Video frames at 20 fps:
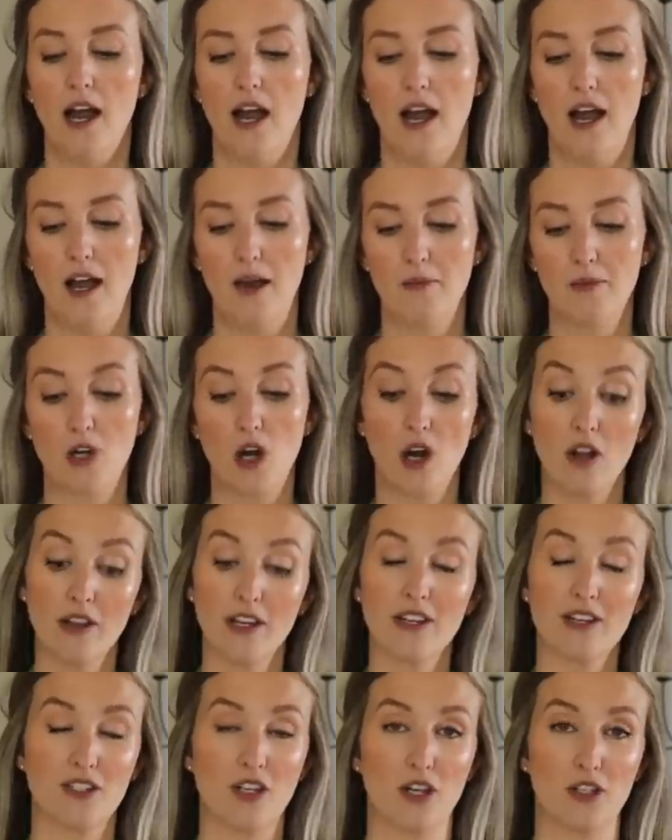
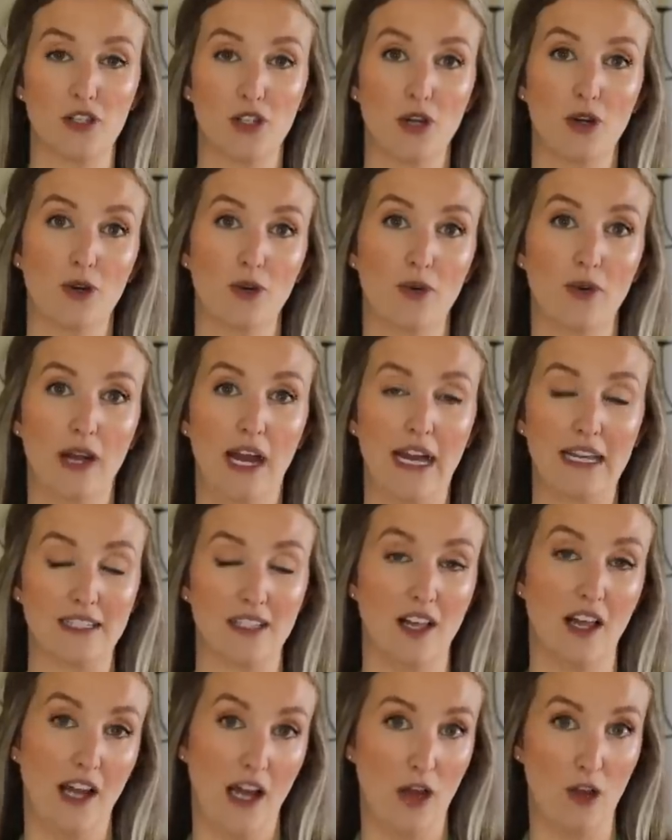Garlic is also has
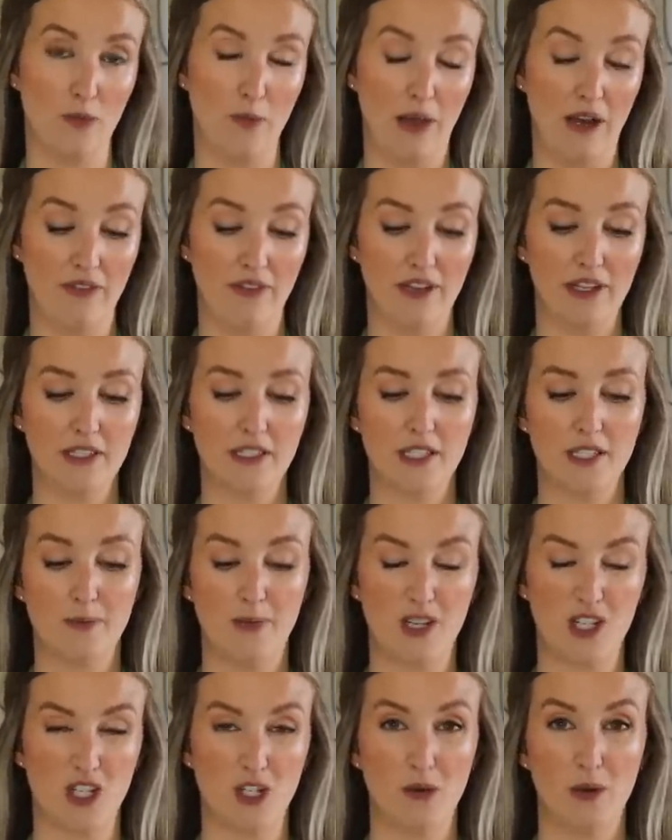a lot of health benefits,
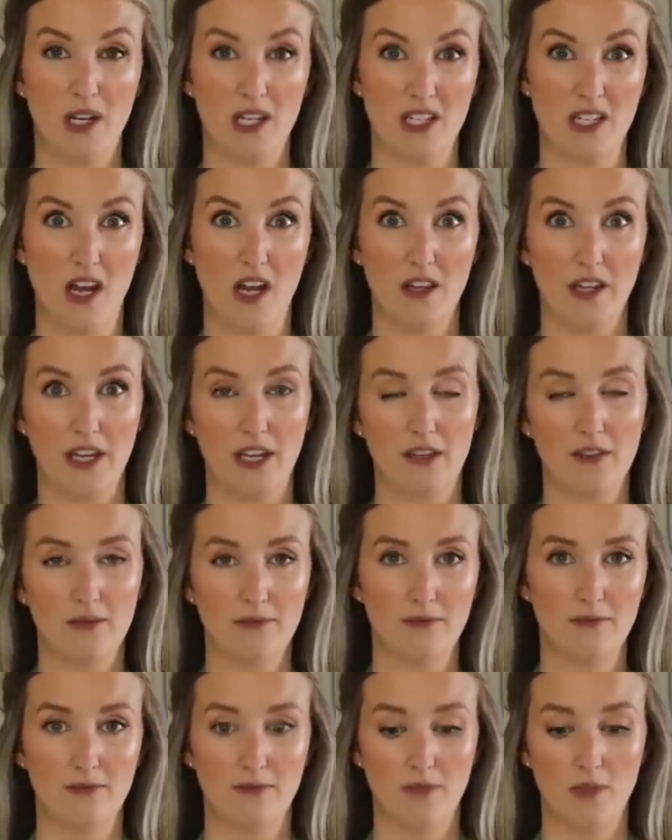especially when it's not like,
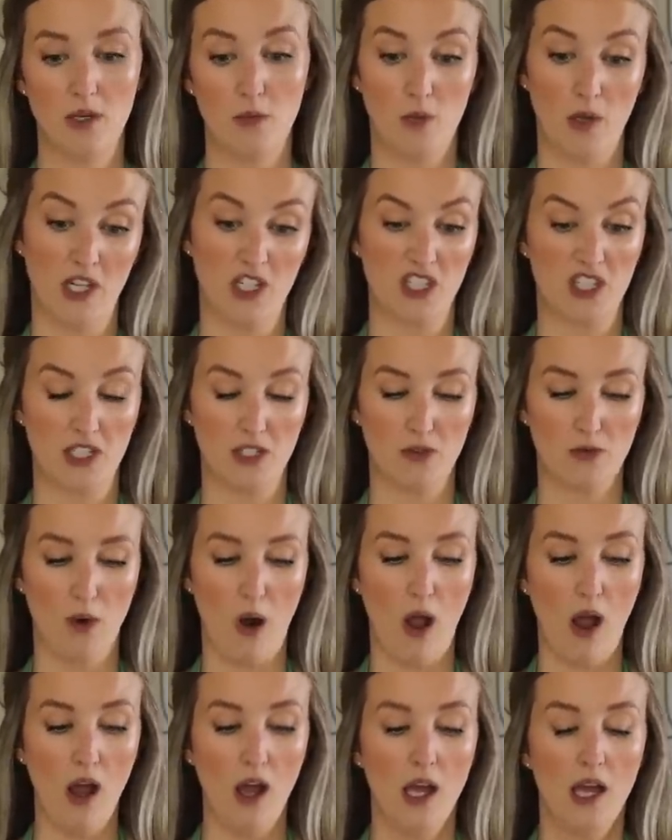when it's still
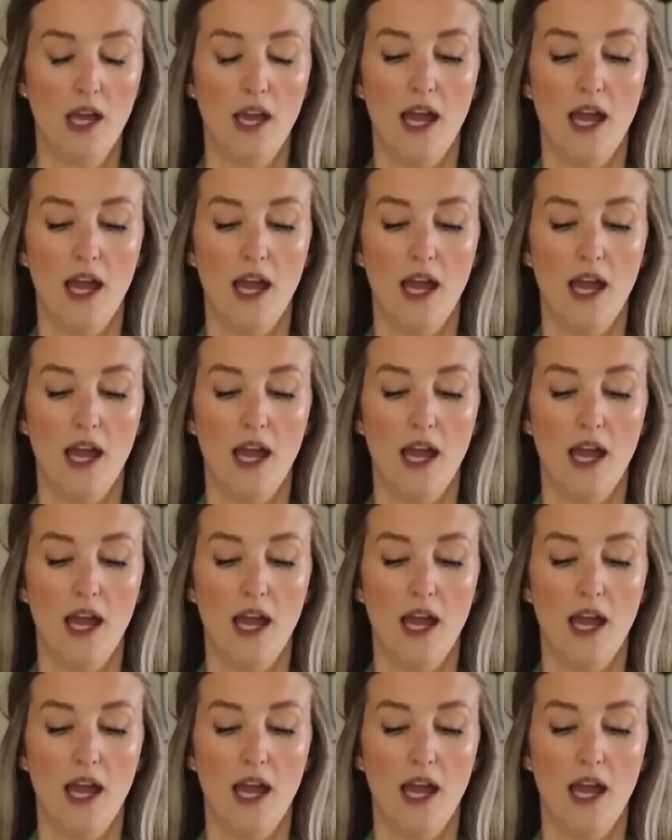raw.